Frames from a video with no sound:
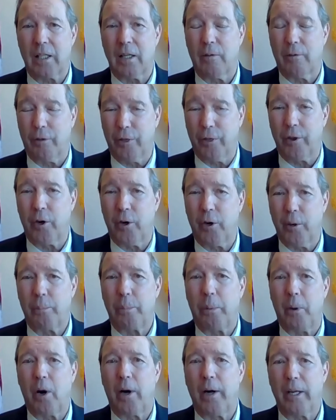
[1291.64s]
of
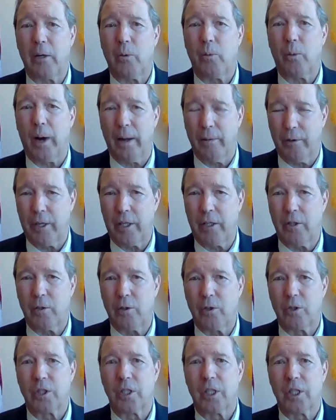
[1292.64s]
third-party
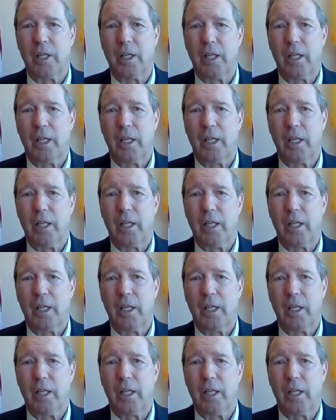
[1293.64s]
revenues